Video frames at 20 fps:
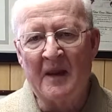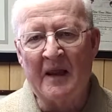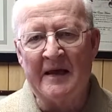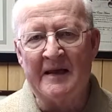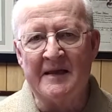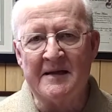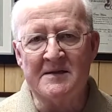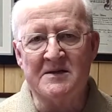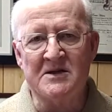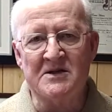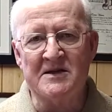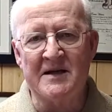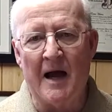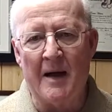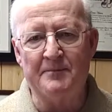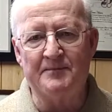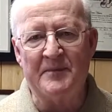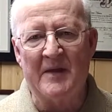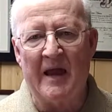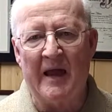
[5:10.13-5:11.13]
he
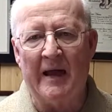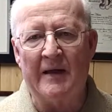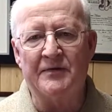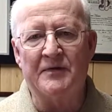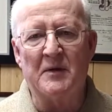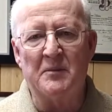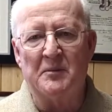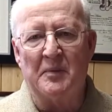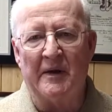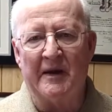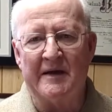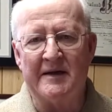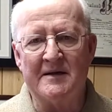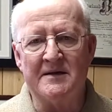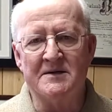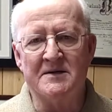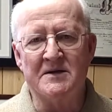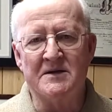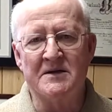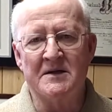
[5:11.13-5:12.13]
stopped at the
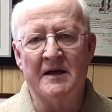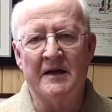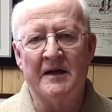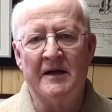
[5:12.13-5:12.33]
place